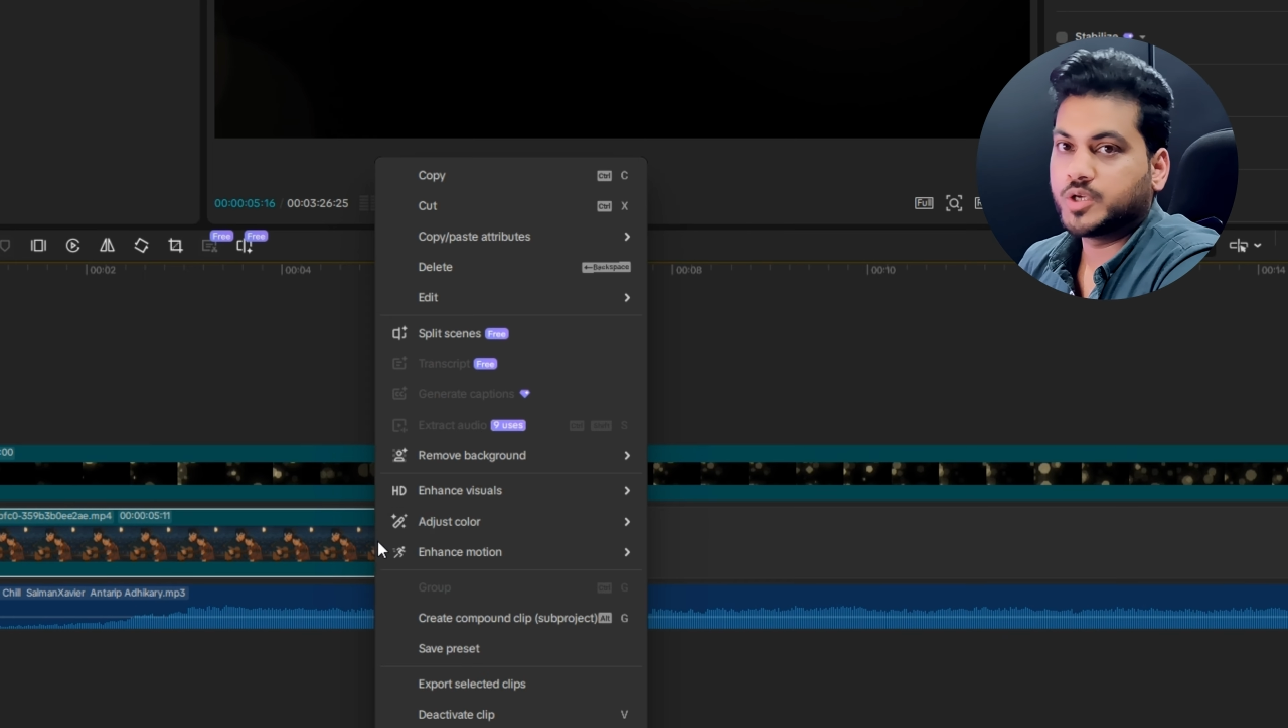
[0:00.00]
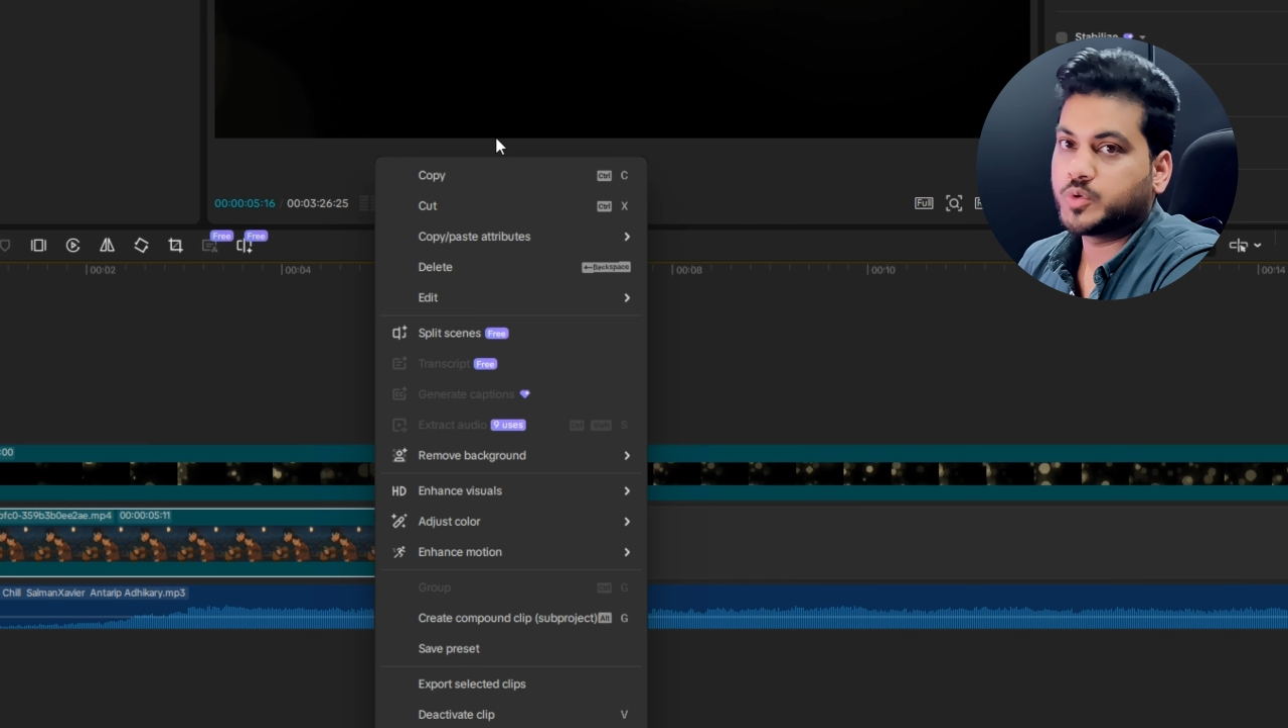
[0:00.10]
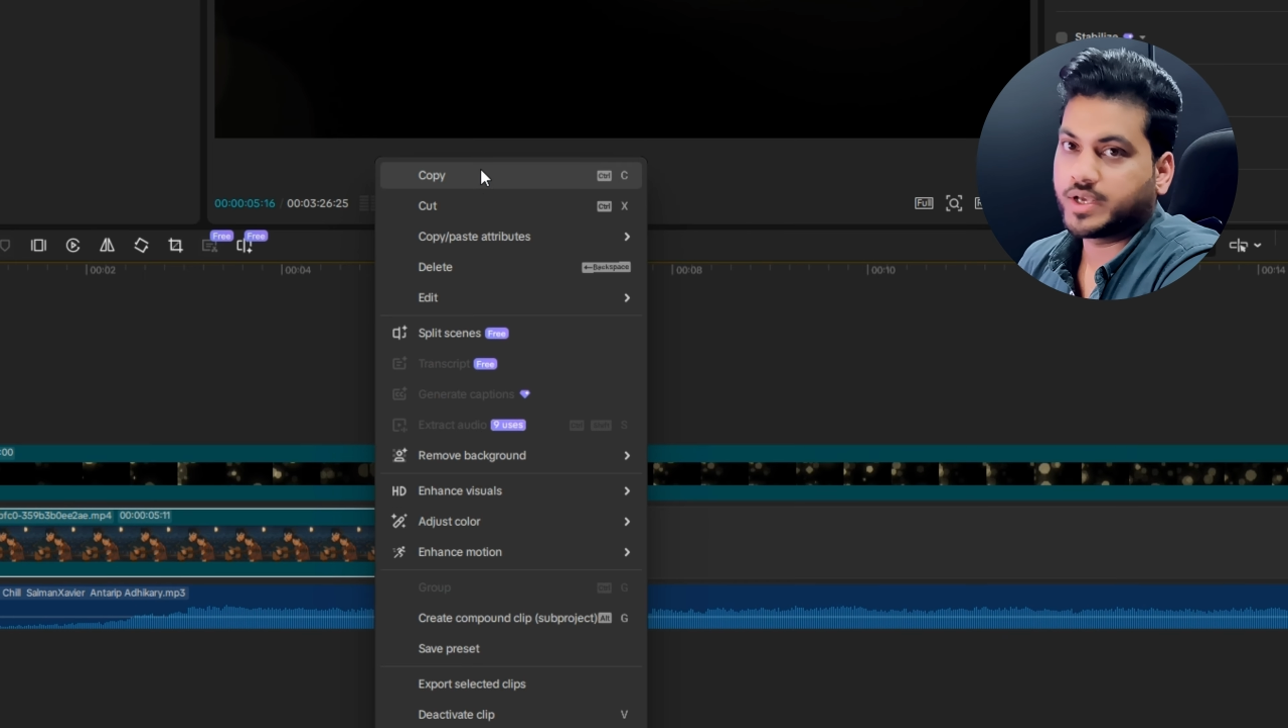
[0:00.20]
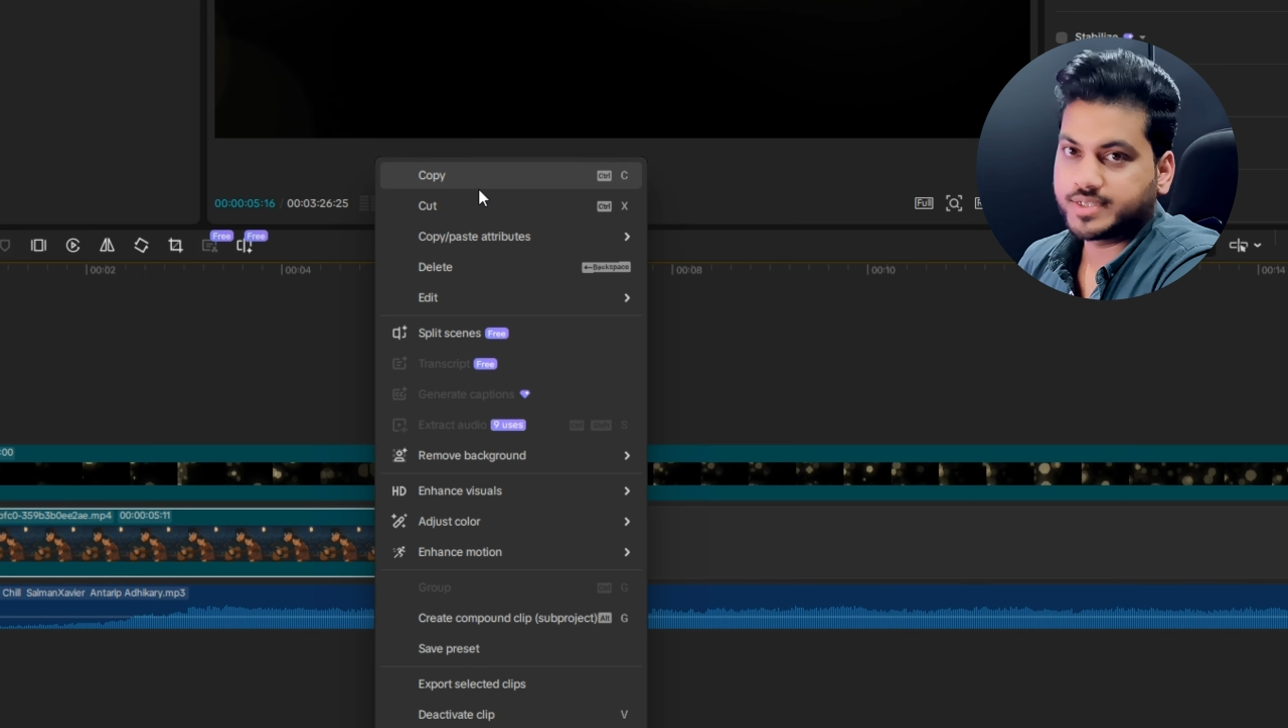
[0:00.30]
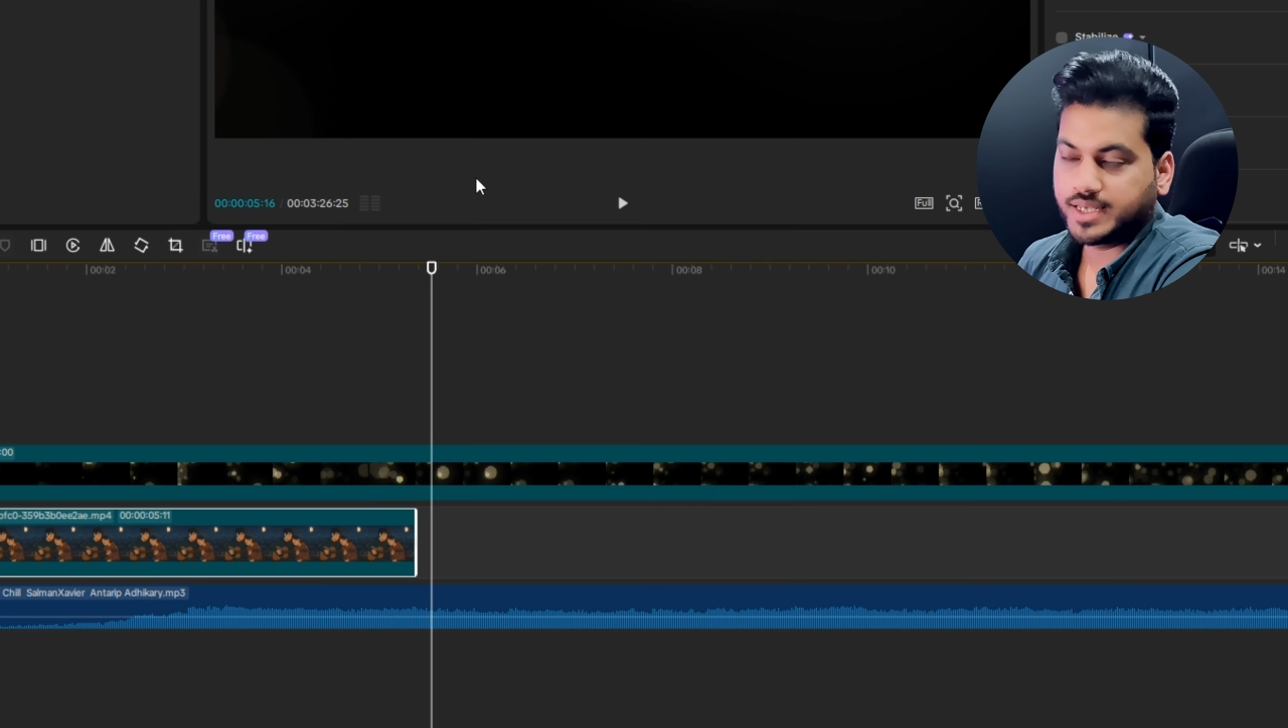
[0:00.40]
to
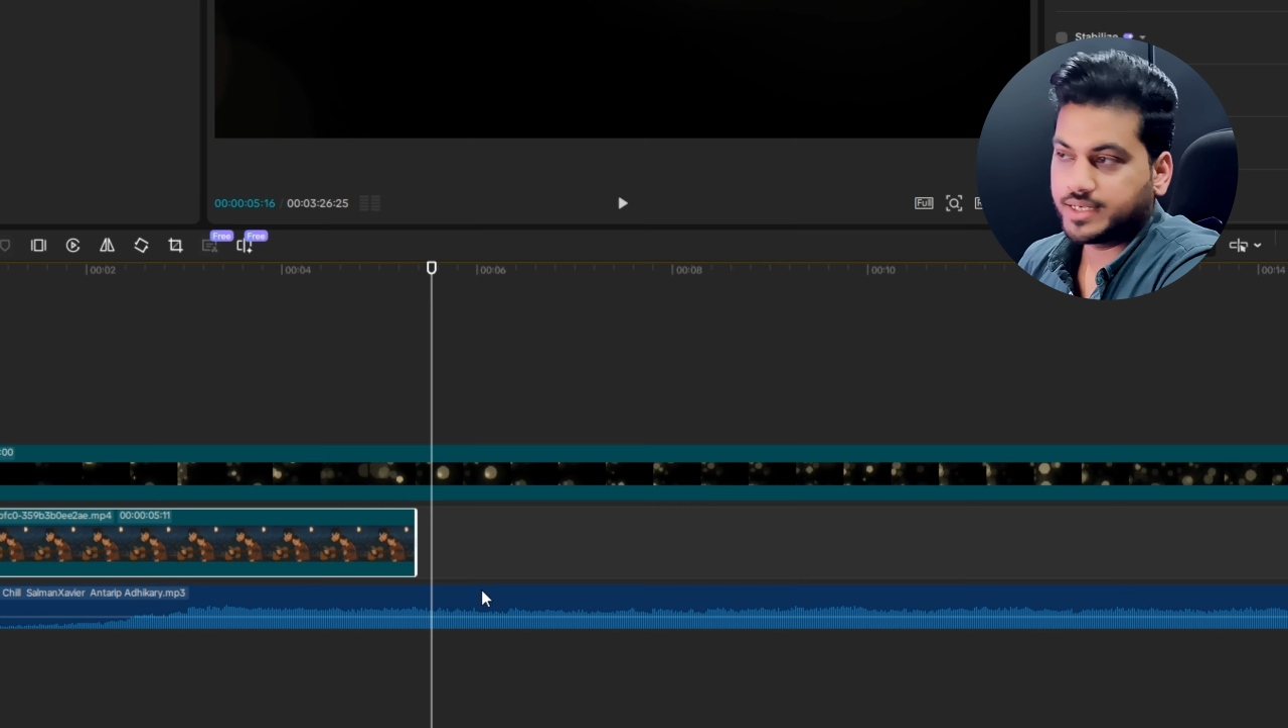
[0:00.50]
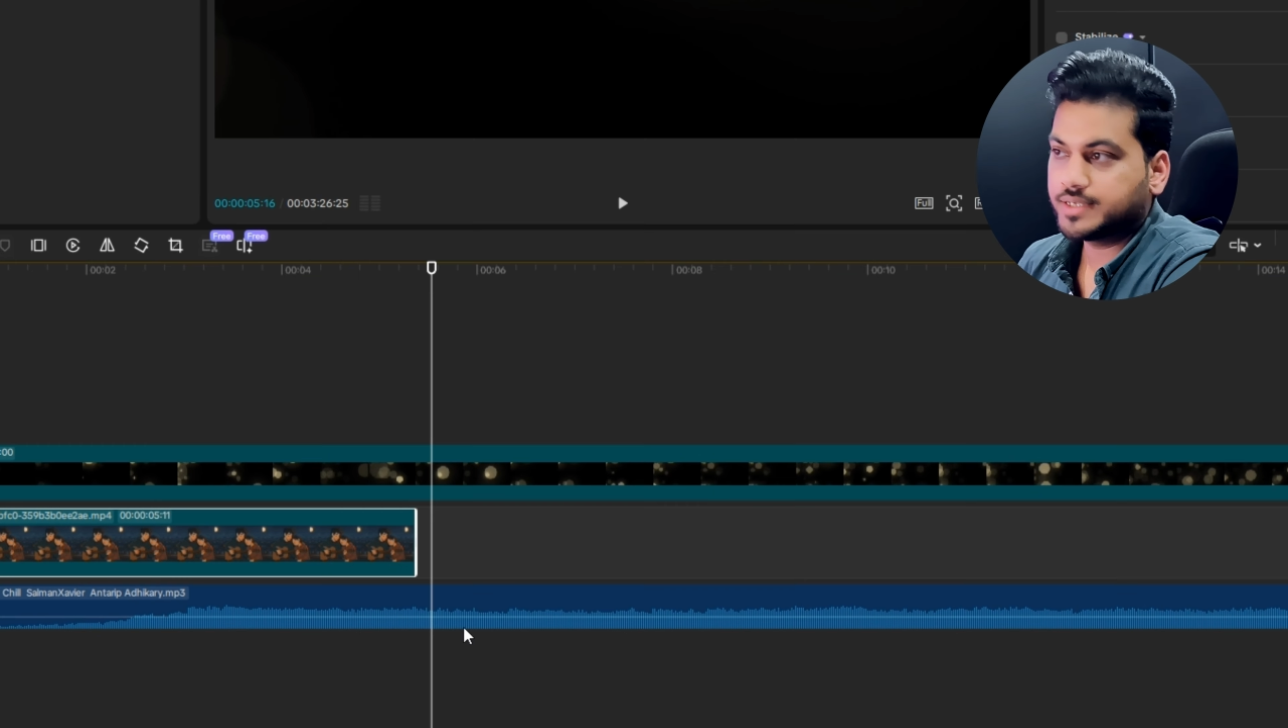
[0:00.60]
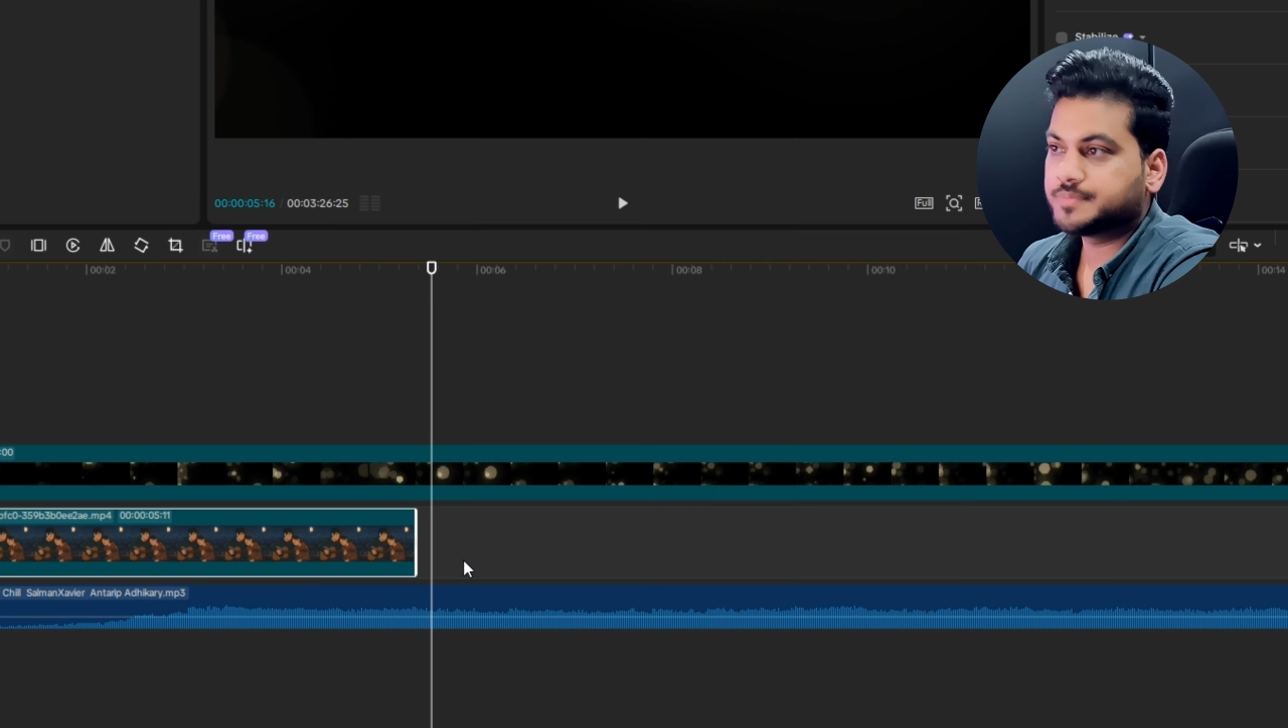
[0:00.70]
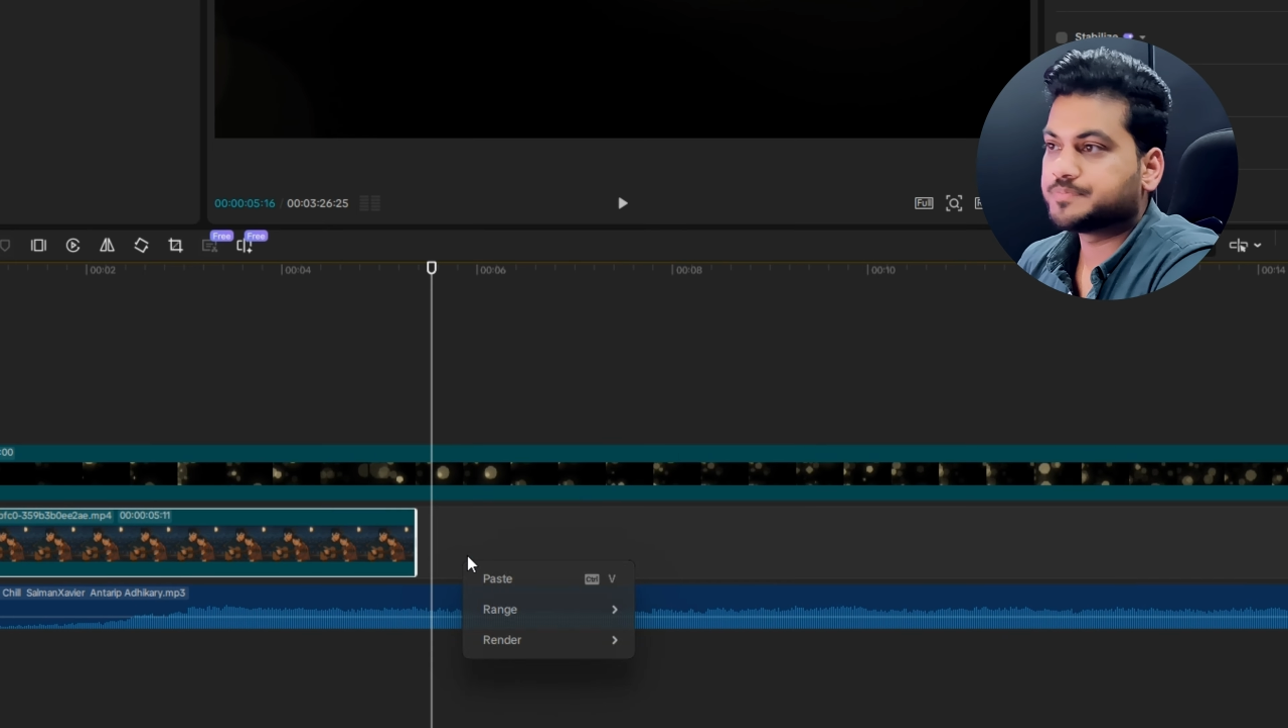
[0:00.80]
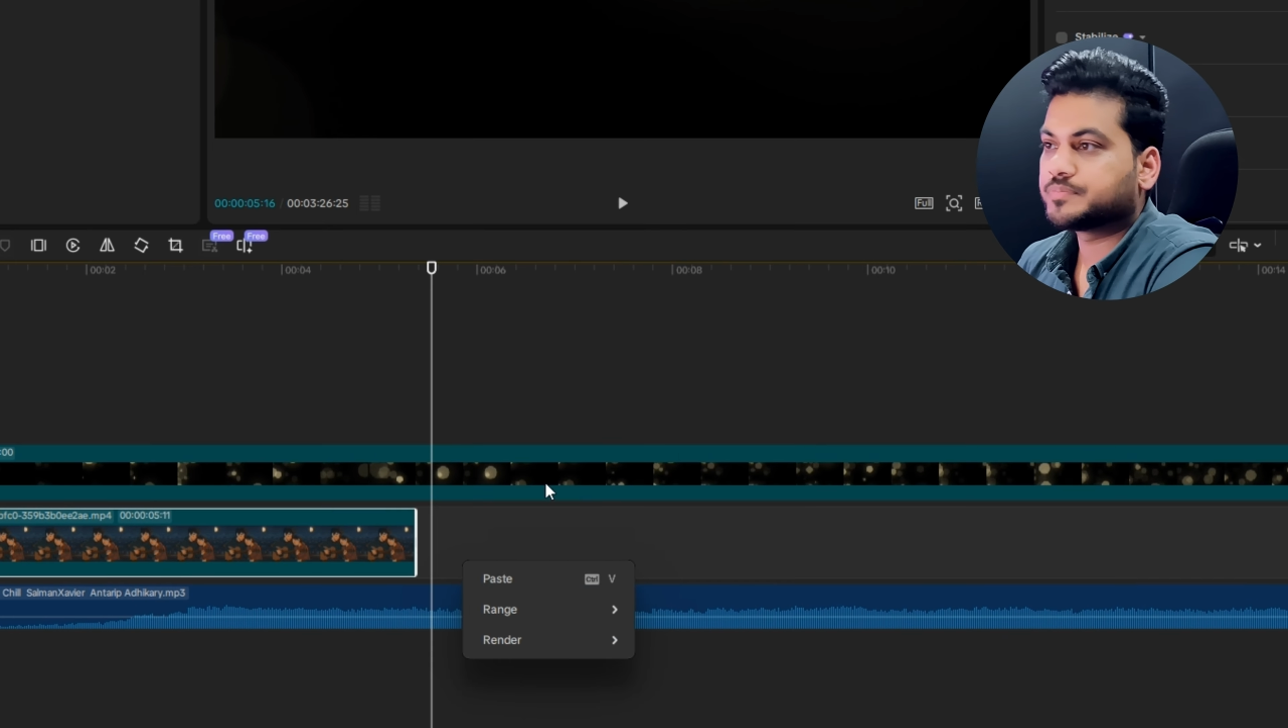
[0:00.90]
extend it.